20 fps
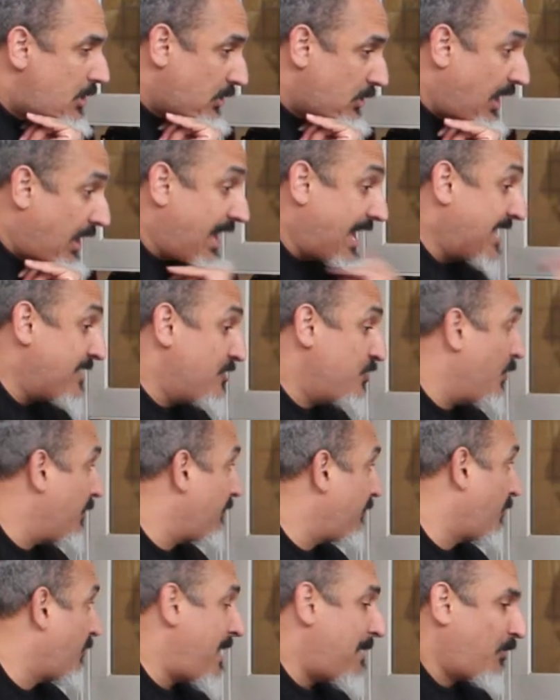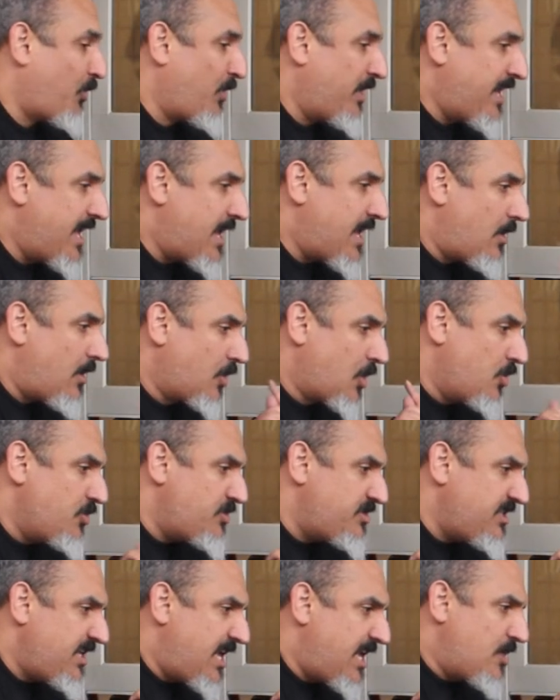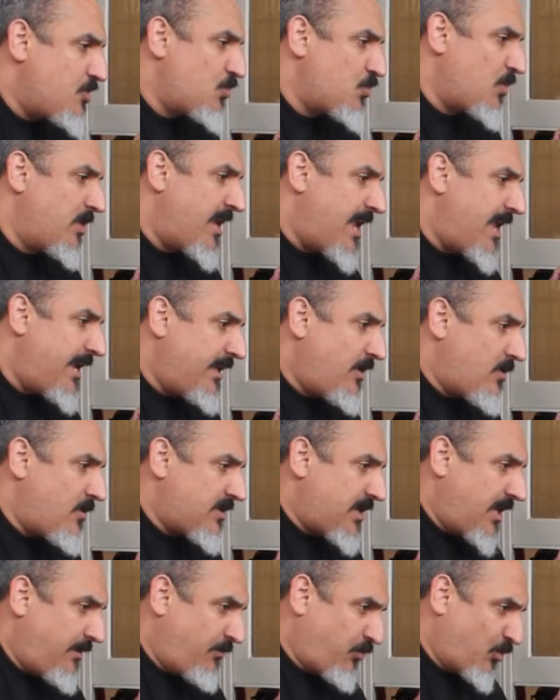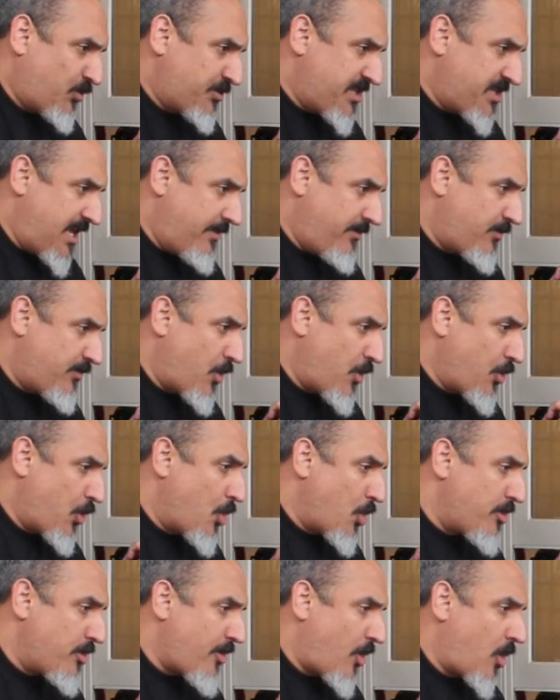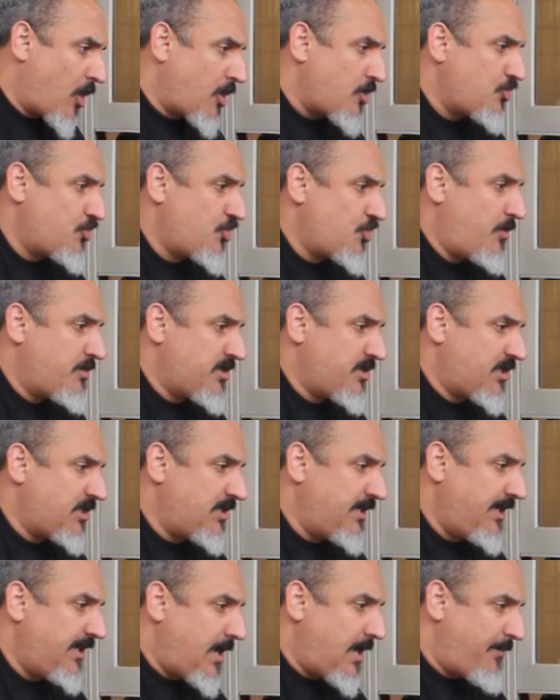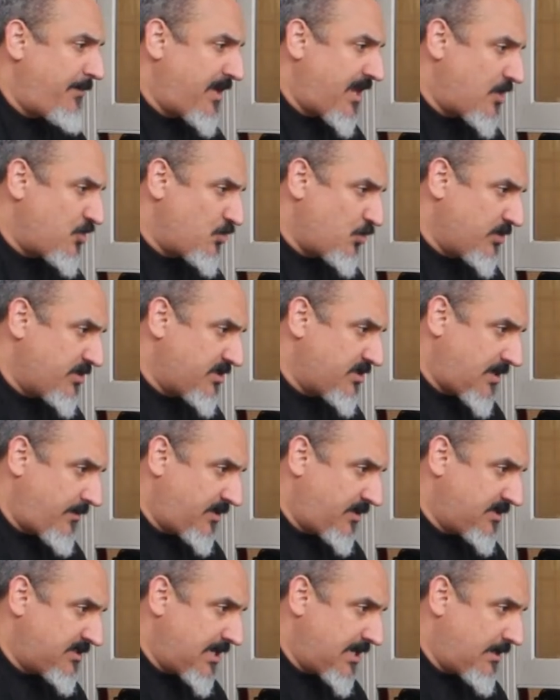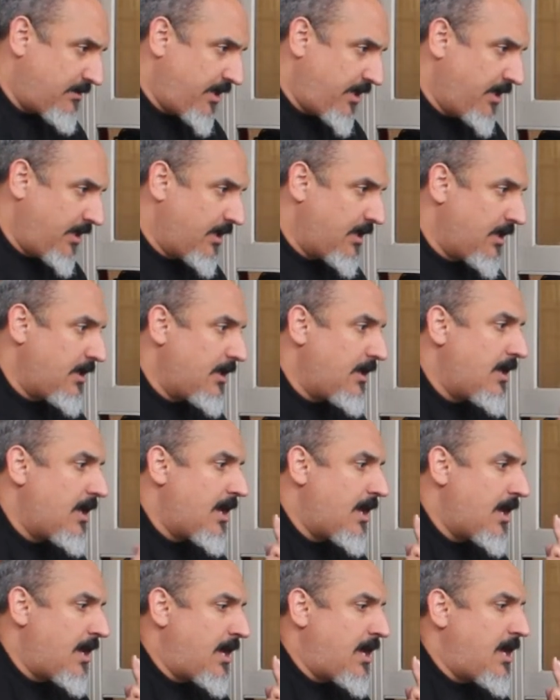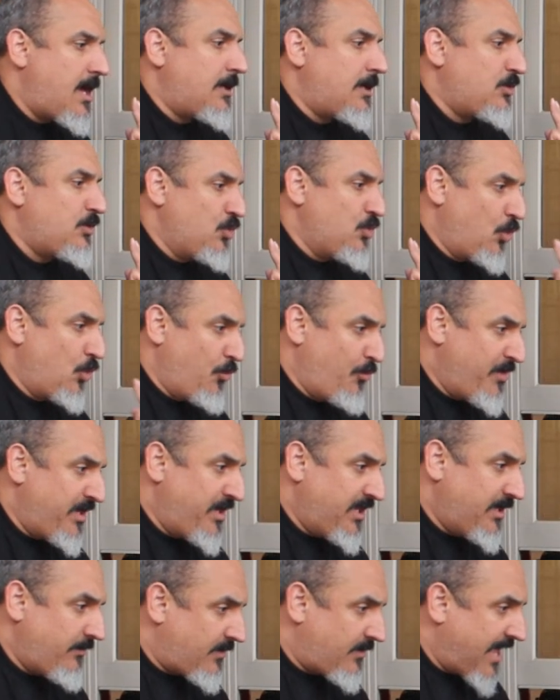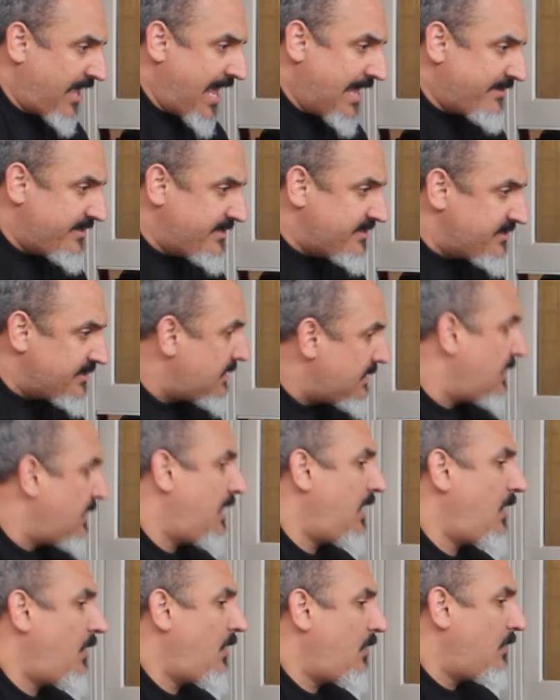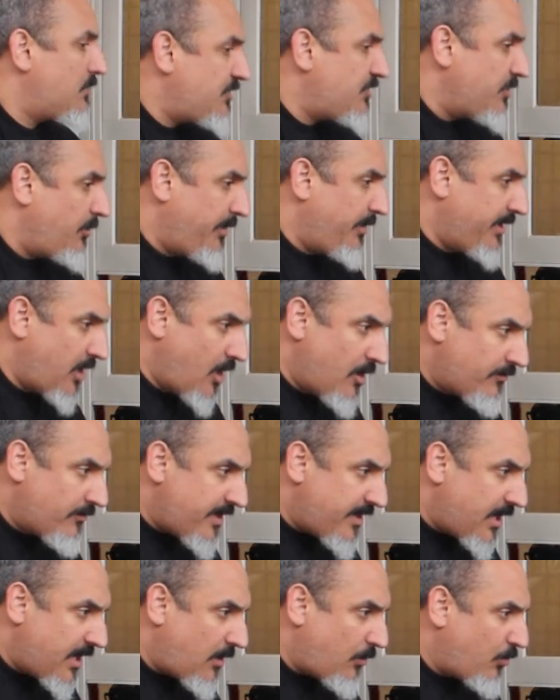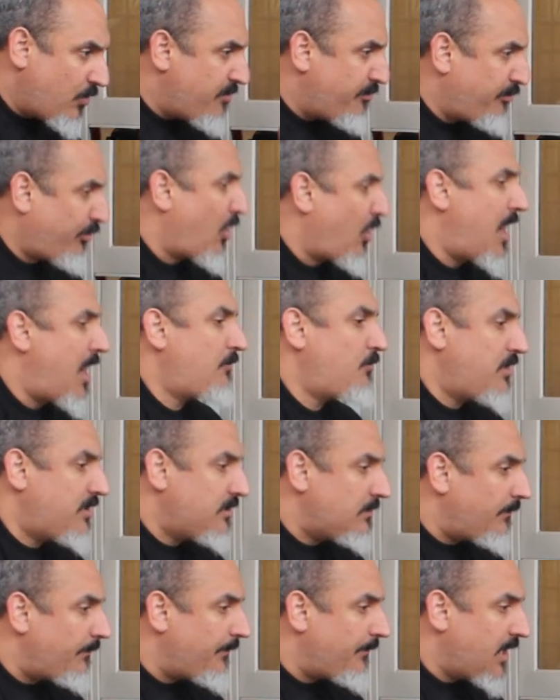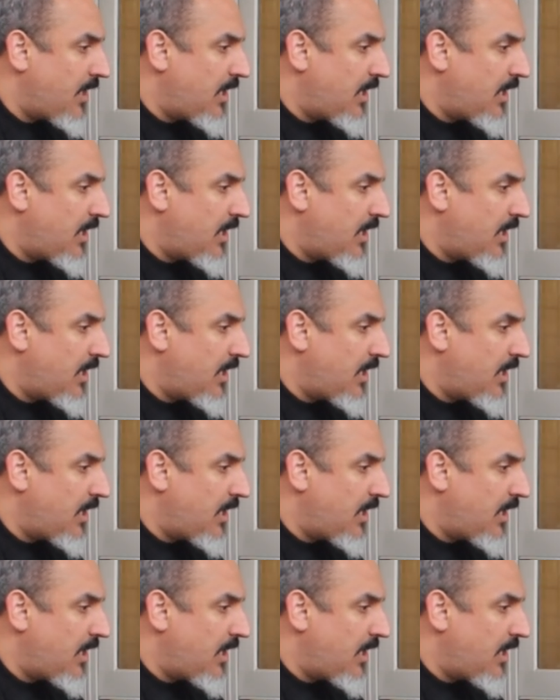I could do it from memory now. Go see Edgewood Eddie on April 10th. Go to the art show and the cleanup at Edgewood Cemetery. You'll meet Kathy Skitko. She'll be over there with Bronwyn.